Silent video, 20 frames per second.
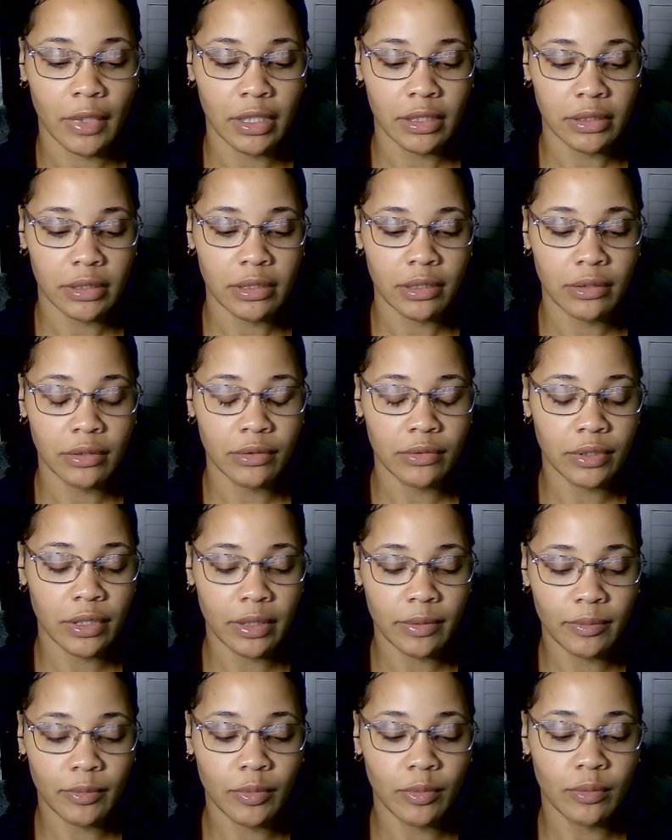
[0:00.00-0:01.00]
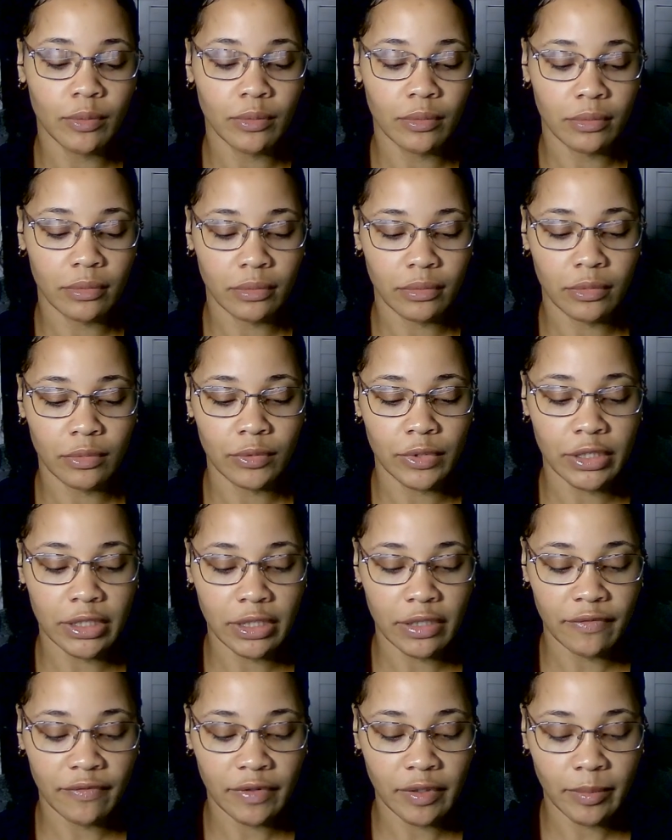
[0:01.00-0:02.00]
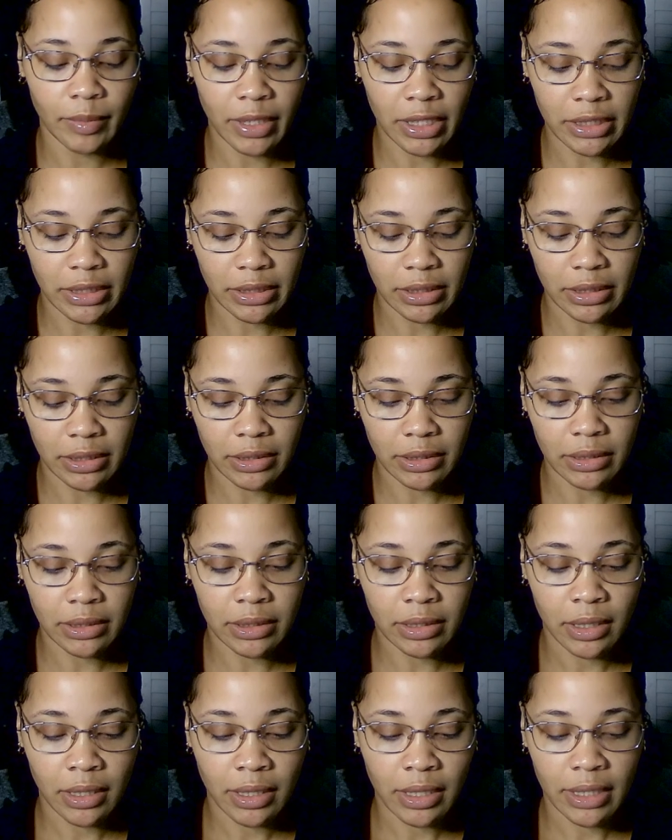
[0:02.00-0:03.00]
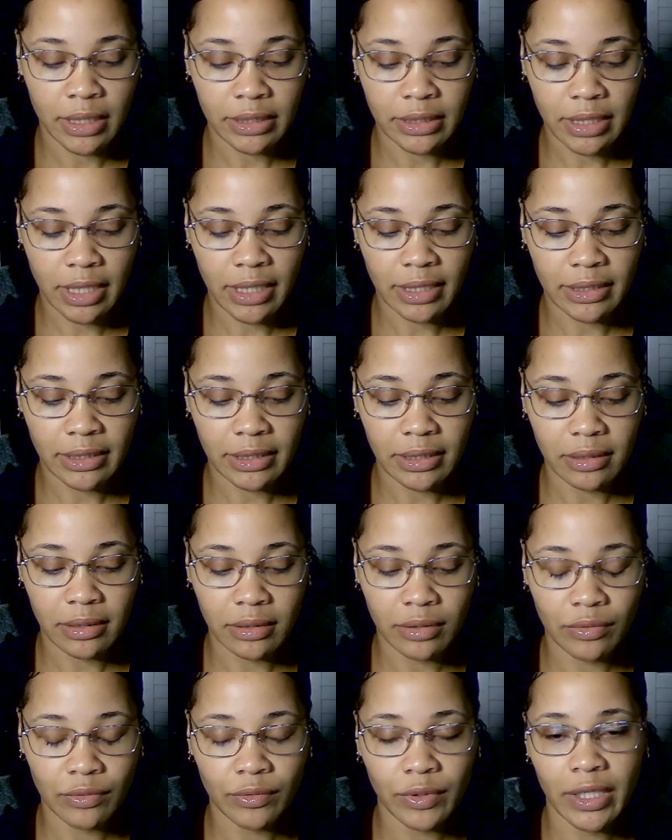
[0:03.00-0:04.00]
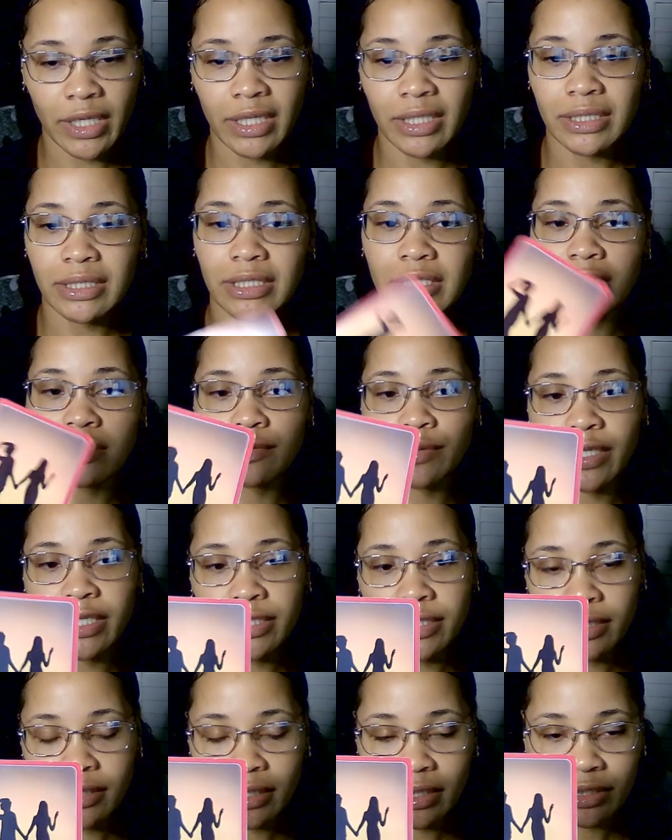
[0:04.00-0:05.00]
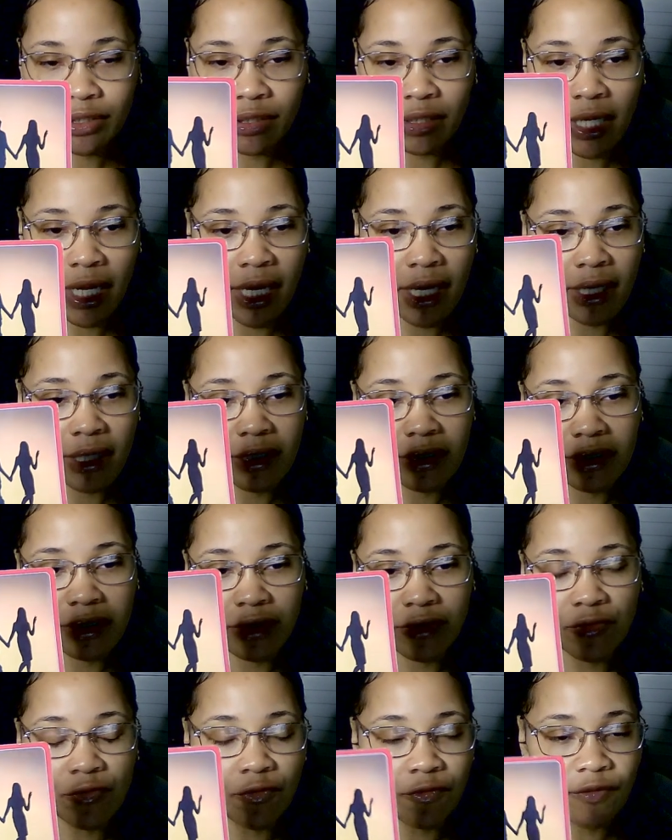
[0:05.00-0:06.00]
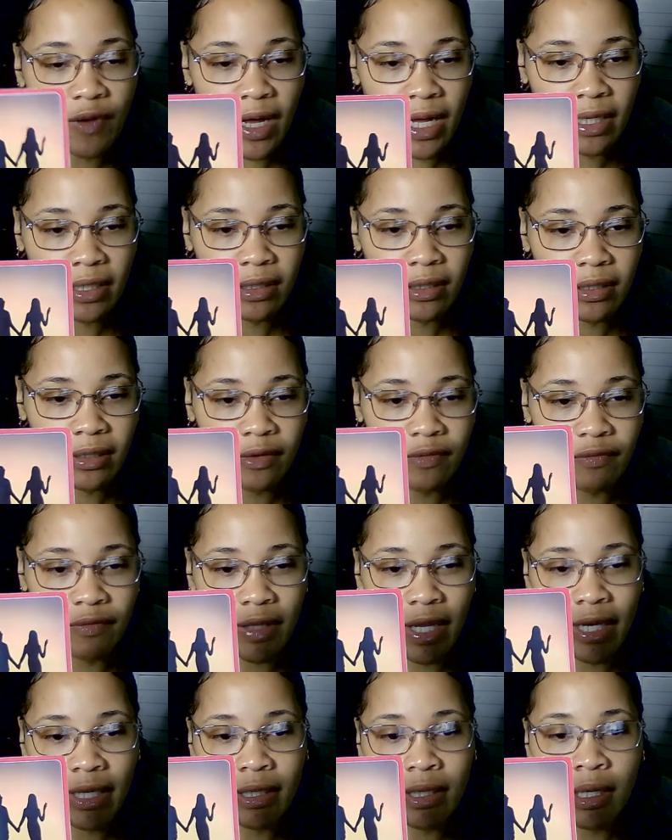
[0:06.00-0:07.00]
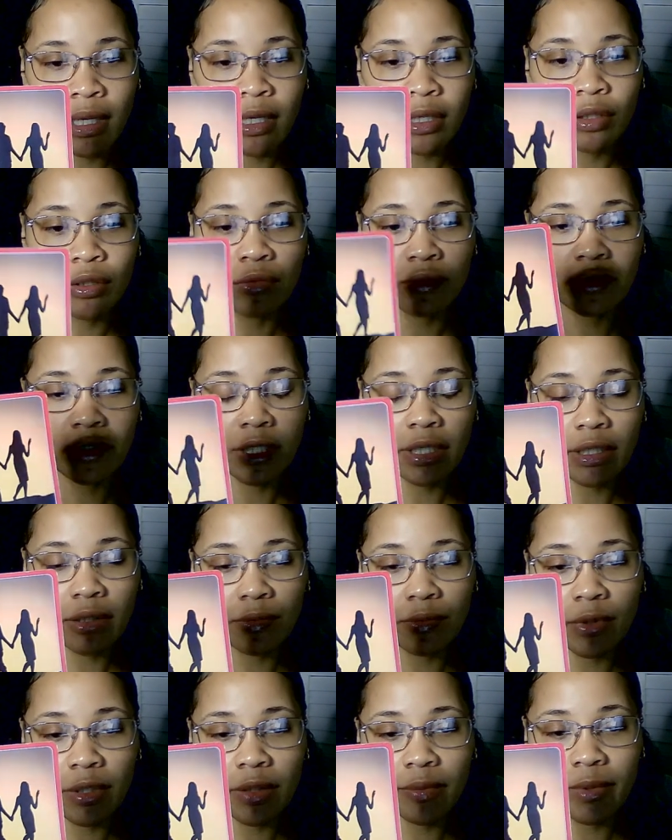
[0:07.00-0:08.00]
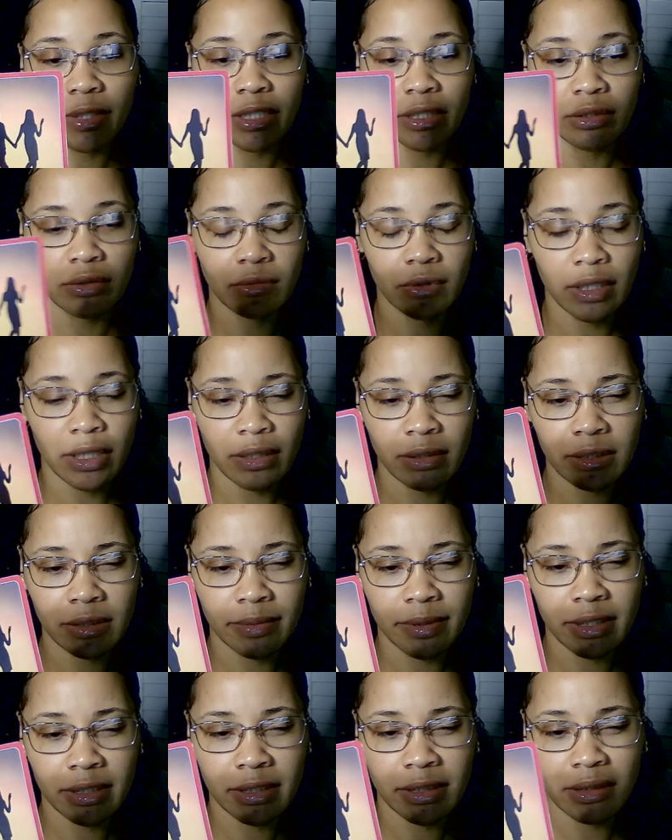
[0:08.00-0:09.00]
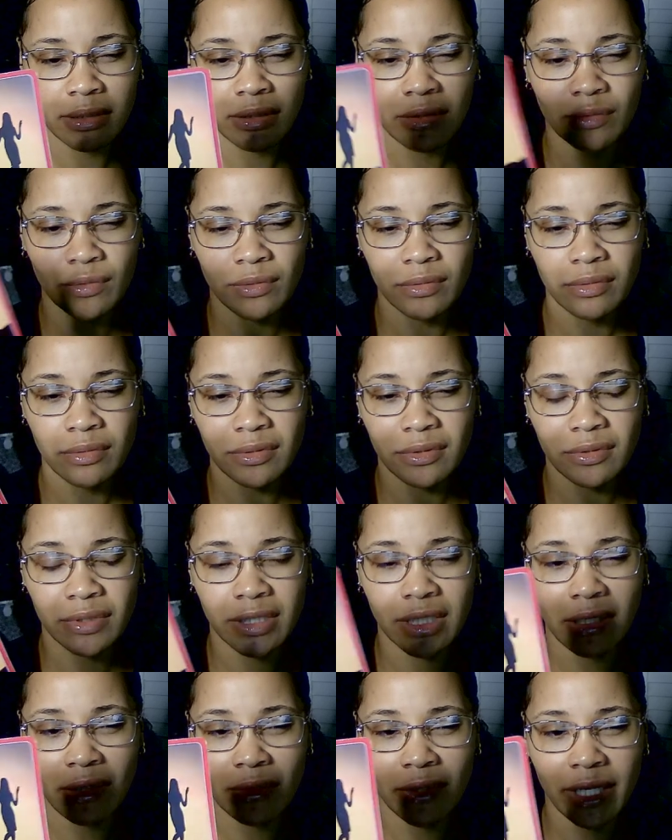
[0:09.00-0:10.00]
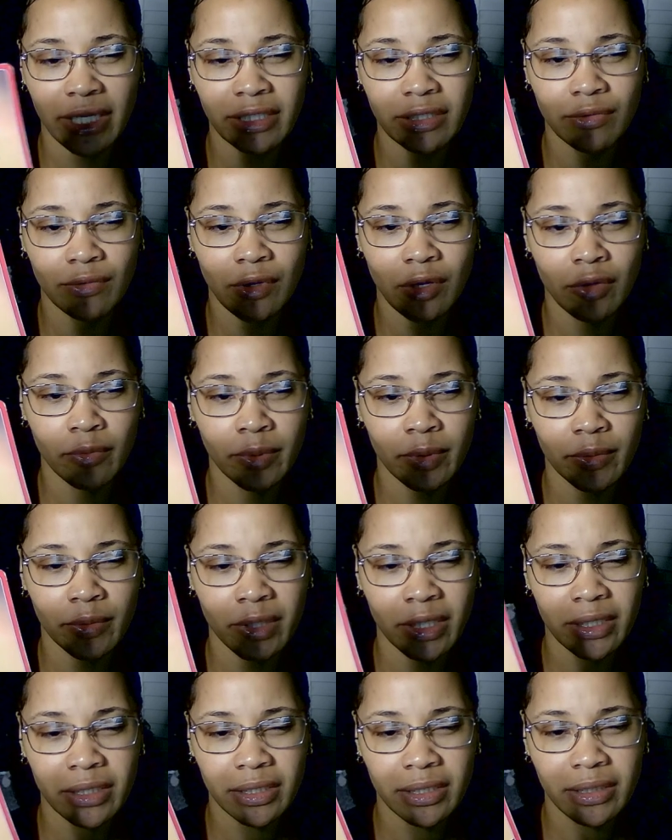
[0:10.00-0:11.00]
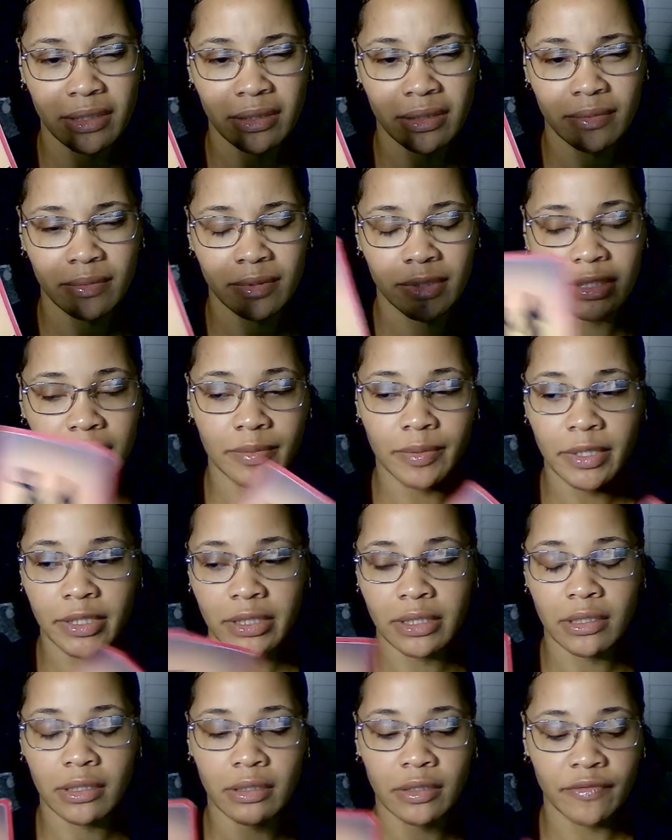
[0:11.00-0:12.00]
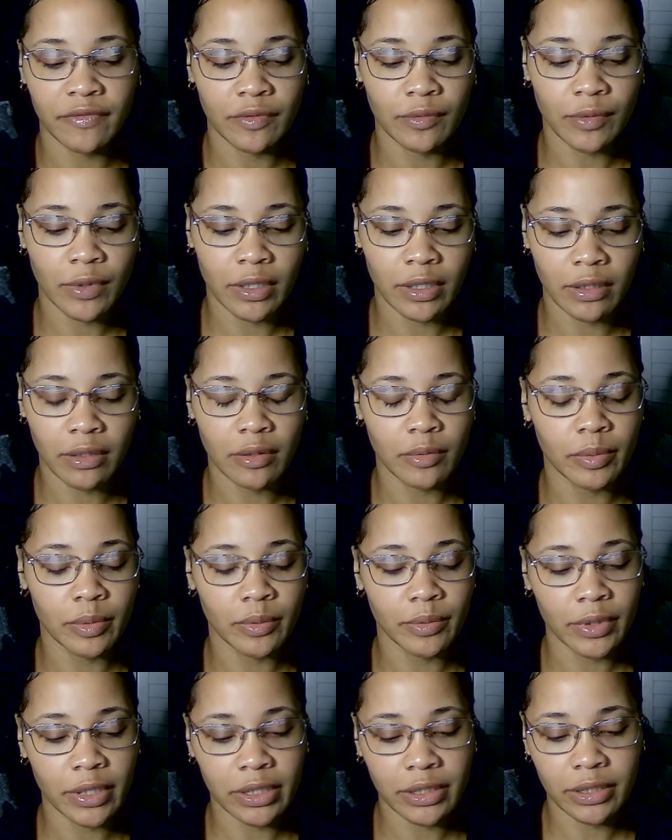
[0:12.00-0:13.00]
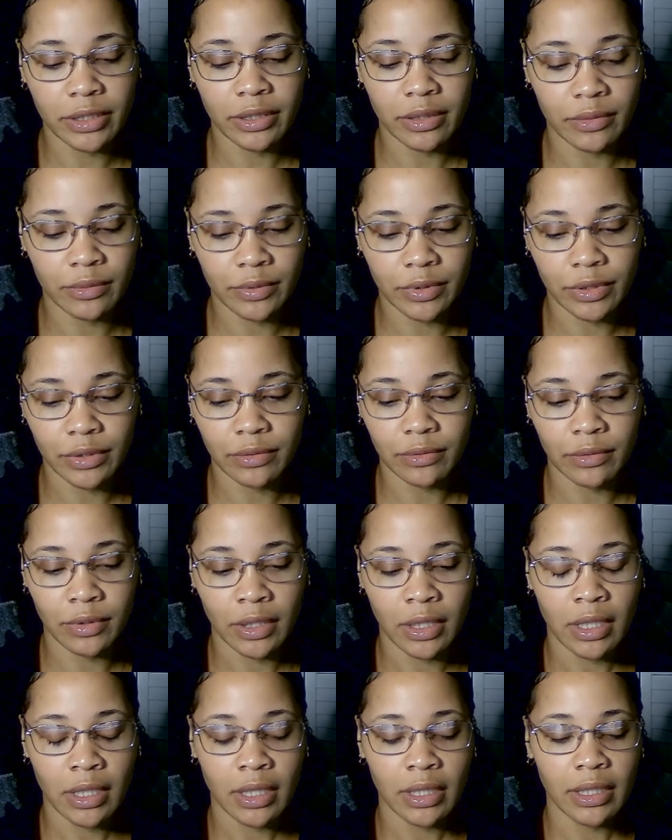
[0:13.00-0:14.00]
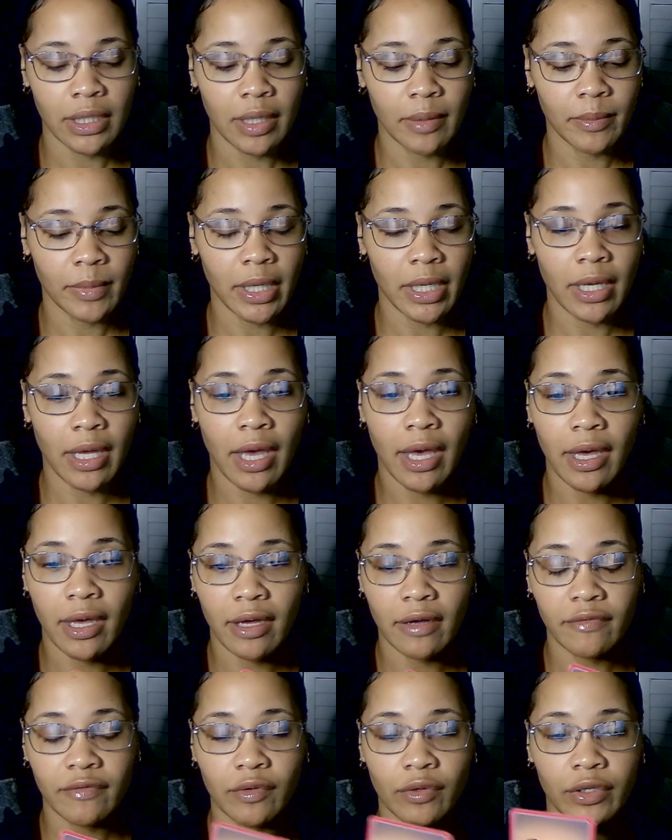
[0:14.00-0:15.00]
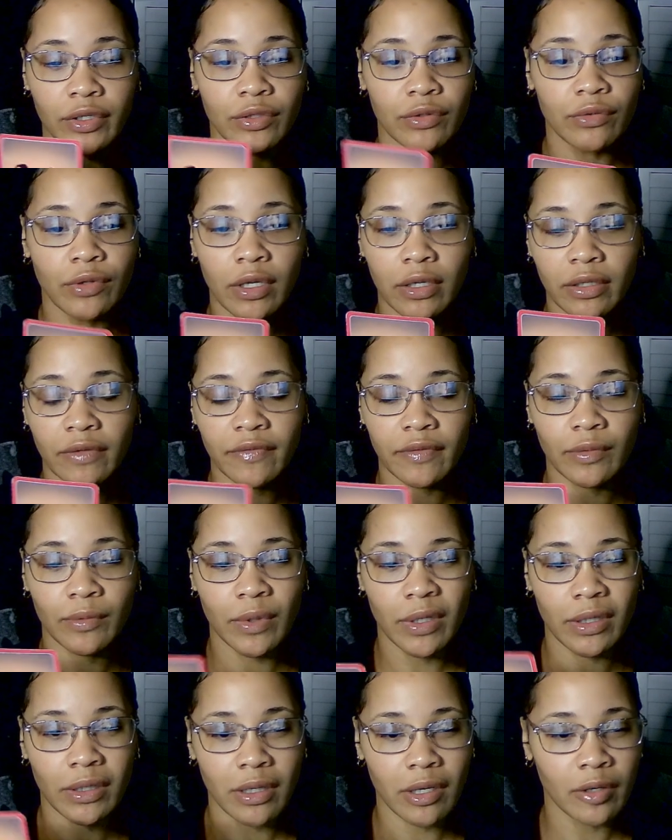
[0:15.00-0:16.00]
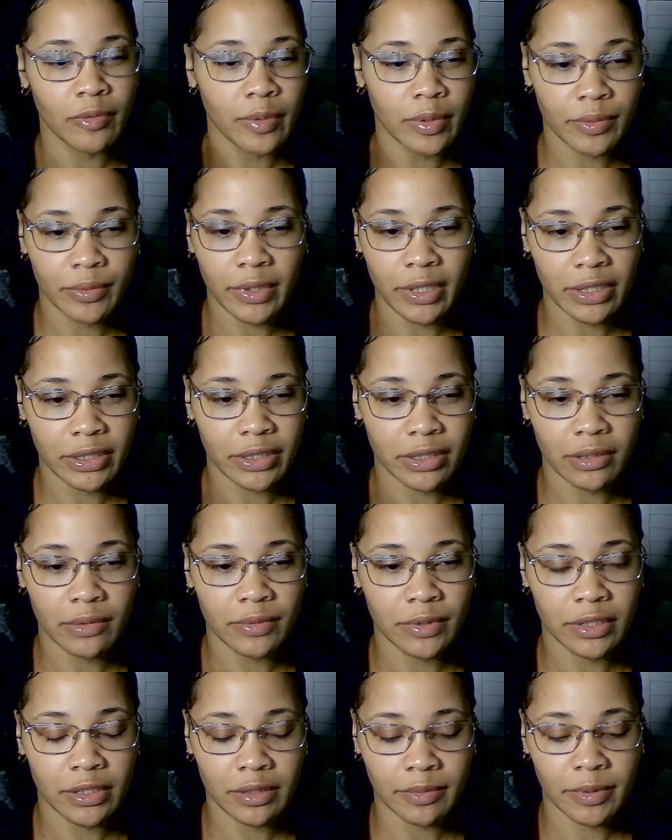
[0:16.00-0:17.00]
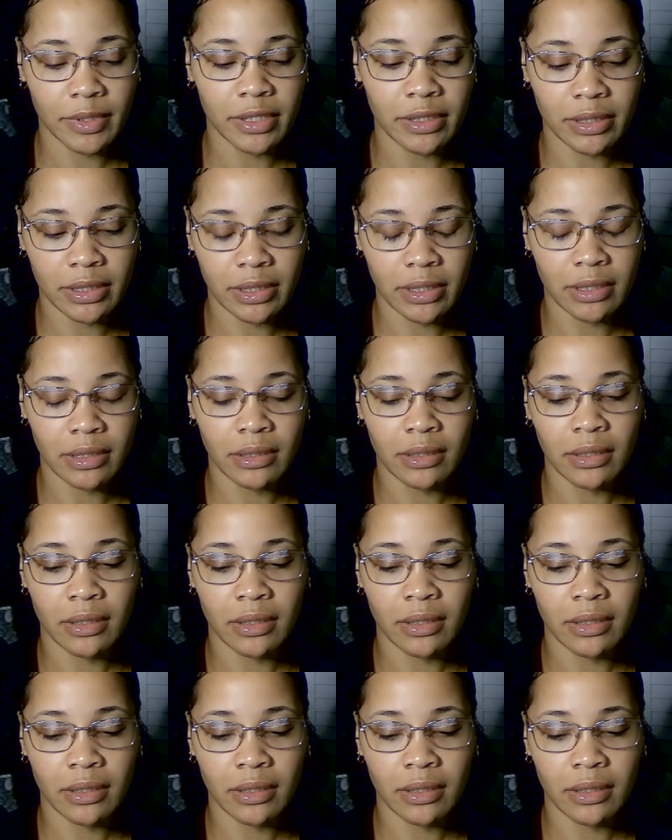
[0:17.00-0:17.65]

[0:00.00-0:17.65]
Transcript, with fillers: so you can receive your blessings. It's like you in a situation that you're not too fond of. Like you dealt with it because you love this person. You you said okay to an open relationship. This person don't even want an open relationship with you. They may have or you don't even want an open relationship with this person.